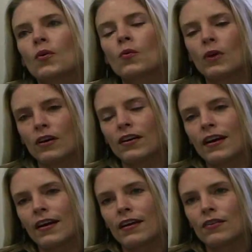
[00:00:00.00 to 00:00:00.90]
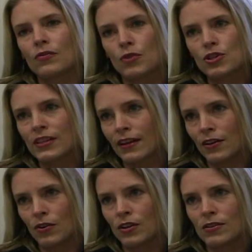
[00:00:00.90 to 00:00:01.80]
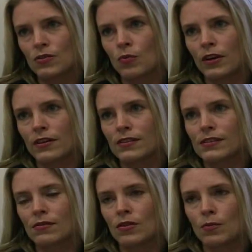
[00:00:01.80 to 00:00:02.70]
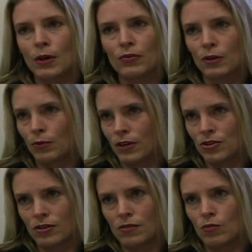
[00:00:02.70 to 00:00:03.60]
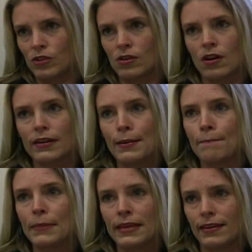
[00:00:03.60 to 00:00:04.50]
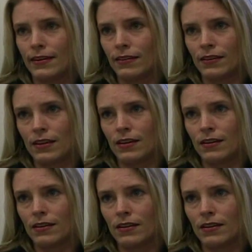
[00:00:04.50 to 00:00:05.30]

Well, the first thing I noticed was the pelvic pressure was gone immediately.